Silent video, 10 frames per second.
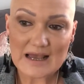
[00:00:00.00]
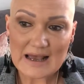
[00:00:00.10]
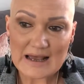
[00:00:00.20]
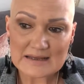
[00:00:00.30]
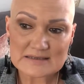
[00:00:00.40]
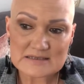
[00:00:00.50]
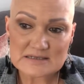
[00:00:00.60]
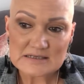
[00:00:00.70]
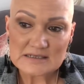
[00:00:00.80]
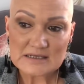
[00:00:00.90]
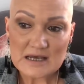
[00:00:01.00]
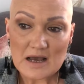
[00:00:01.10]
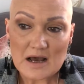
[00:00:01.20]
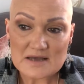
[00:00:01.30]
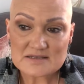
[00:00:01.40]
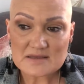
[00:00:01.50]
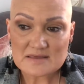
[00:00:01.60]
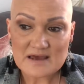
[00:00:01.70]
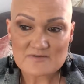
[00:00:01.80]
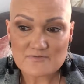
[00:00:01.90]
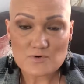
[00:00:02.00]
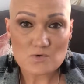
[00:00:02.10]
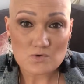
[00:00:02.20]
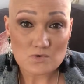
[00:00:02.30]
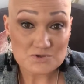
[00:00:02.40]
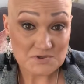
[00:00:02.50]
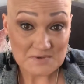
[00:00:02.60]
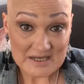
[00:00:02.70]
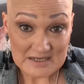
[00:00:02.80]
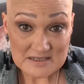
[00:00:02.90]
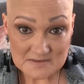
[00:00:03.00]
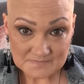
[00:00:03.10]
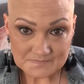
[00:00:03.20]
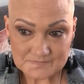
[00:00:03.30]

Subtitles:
And I'd done that for 2 years.